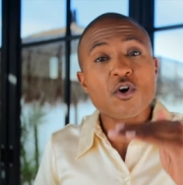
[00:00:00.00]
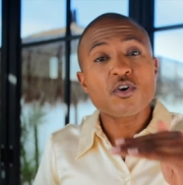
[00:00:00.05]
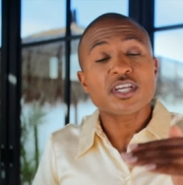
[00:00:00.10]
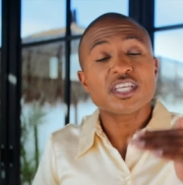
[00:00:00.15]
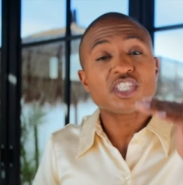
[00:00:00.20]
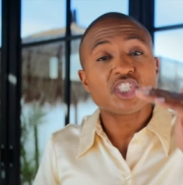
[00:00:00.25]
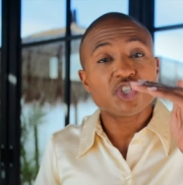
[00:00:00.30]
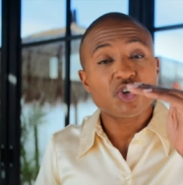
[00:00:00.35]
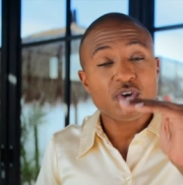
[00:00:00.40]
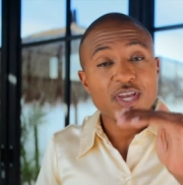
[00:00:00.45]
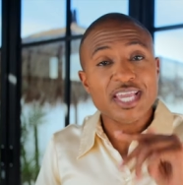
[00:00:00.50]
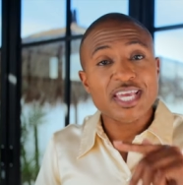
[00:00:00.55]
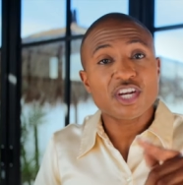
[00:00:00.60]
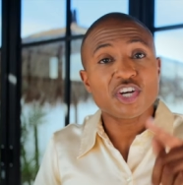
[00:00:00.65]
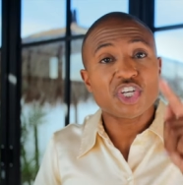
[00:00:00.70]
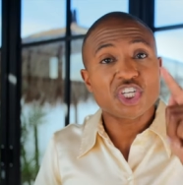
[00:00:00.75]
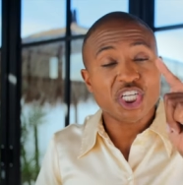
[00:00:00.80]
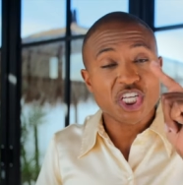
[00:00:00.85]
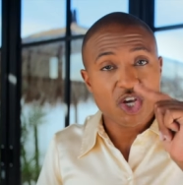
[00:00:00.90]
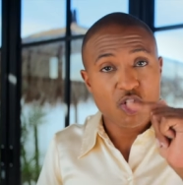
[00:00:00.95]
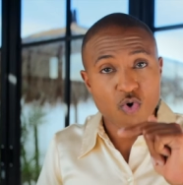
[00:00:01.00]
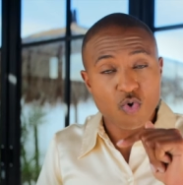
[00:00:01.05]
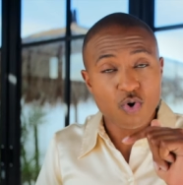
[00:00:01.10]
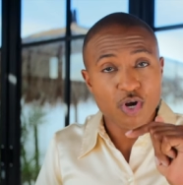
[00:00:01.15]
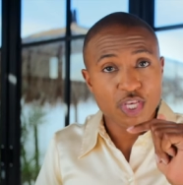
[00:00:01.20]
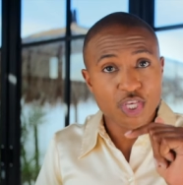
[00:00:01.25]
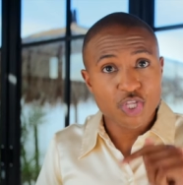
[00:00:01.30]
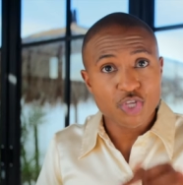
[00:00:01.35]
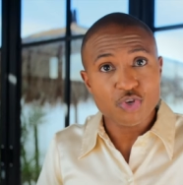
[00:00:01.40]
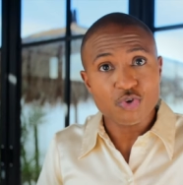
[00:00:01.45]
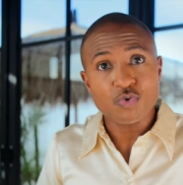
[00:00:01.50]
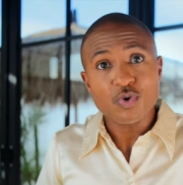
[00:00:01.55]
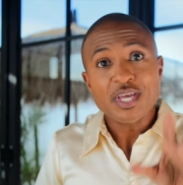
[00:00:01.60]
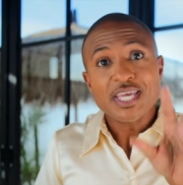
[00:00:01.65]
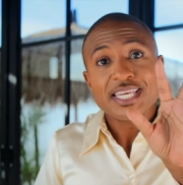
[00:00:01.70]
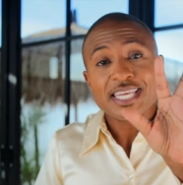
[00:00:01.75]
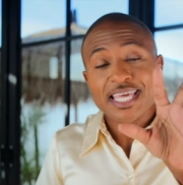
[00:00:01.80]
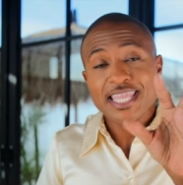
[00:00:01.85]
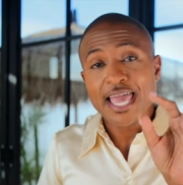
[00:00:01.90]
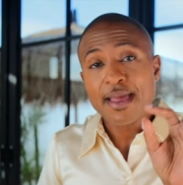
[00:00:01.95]
focus your energy on you.
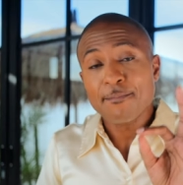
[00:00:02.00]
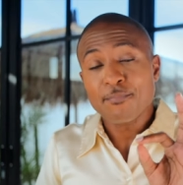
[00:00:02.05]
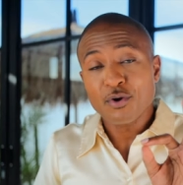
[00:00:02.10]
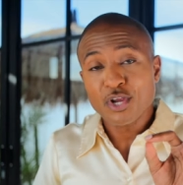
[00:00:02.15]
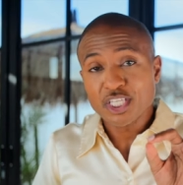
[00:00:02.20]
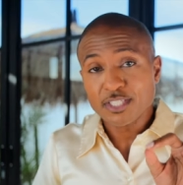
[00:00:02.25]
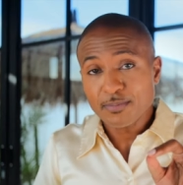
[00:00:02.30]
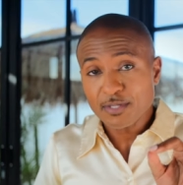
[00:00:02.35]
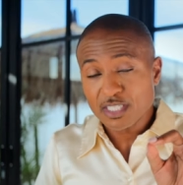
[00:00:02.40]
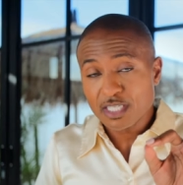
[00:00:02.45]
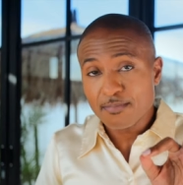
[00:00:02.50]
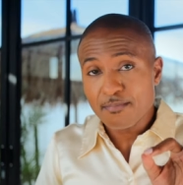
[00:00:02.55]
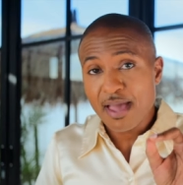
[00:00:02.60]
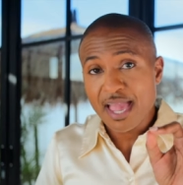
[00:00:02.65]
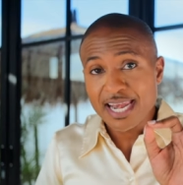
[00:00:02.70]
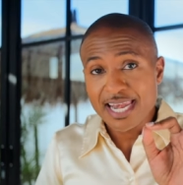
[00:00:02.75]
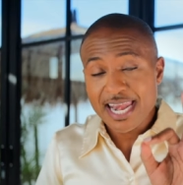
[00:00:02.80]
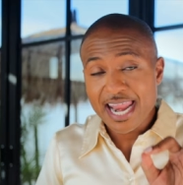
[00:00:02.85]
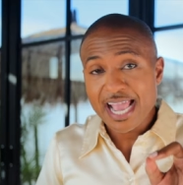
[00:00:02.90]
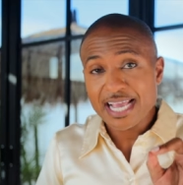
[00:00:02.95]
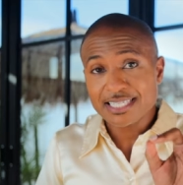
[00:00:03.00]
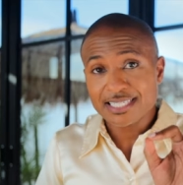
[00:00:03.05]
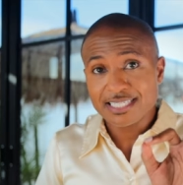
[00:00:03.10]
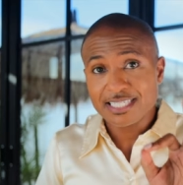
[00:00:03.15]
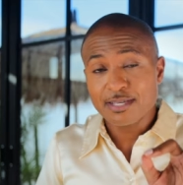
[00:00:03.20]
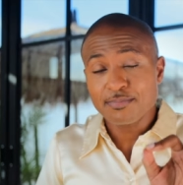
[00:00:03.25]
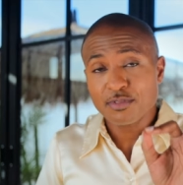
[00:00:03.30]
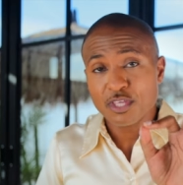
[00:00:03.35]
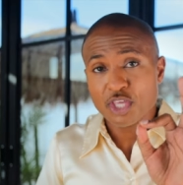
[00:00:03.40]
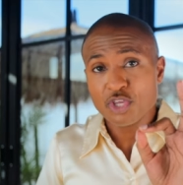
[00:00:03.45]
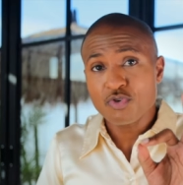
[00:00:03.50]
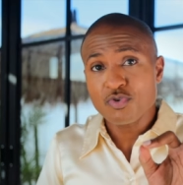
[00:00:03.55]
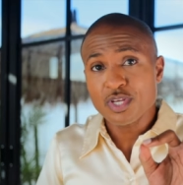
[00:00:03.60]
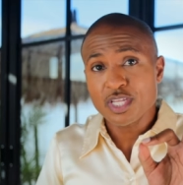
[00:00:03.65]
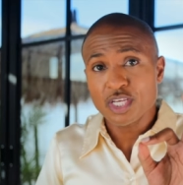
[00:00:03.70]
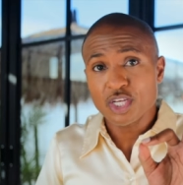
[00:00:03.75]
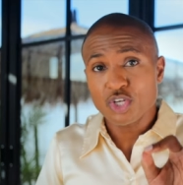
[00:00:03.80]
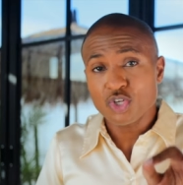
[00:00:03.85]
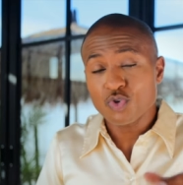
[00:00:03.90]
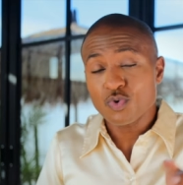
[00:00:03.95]
Now that brings me to my next tip that you
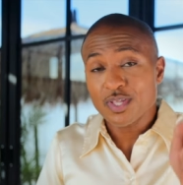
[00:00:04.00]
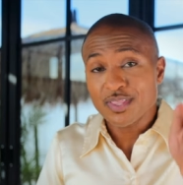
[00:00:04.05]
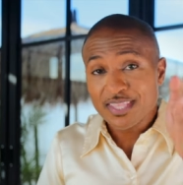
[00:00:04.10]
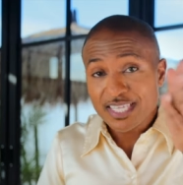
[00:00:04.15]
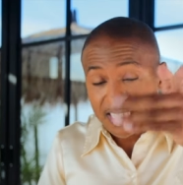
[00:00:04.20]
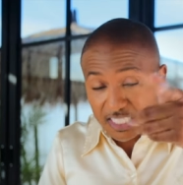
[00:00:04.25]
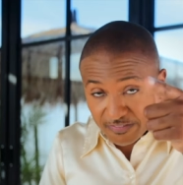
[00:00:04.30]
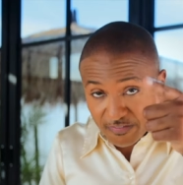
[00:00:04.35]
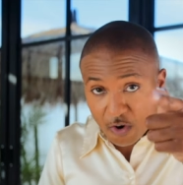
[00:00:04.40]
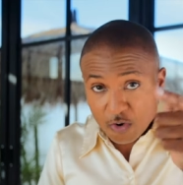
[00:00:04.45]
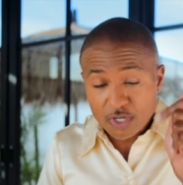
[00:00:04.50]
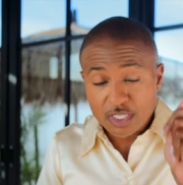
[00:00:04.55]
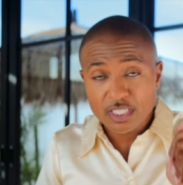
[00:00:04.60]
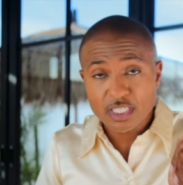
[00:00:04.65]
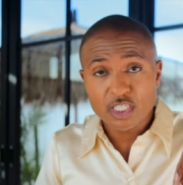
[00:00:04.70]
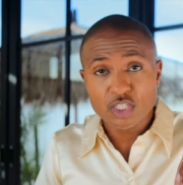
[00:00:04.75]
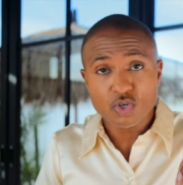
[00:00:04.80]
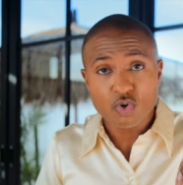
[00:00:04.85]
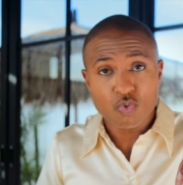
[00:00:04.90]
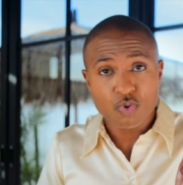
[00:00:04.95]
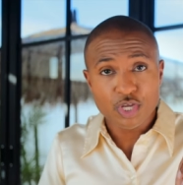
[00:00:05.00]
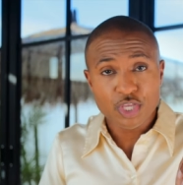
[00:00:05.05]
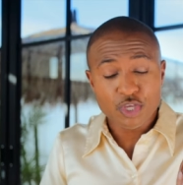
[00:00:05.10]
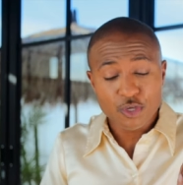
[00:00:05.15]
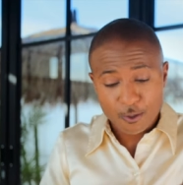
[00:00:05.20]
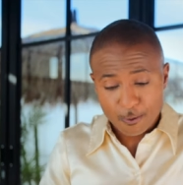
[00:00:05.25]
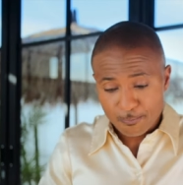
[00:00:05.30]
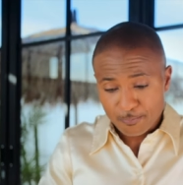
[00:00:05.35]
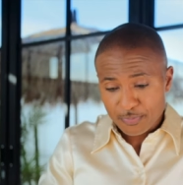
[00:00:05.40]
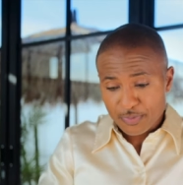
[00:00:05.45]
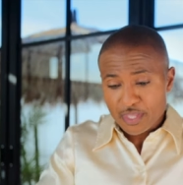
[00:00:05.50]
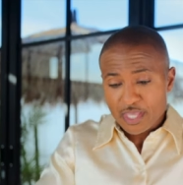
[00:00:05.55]
need to do, and this focuses on you.